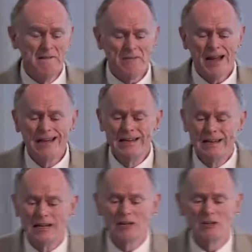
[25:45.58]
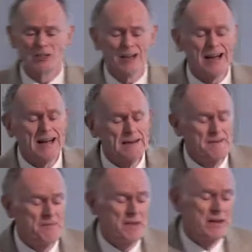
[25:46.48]
And it was
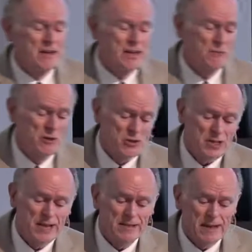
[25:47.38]
said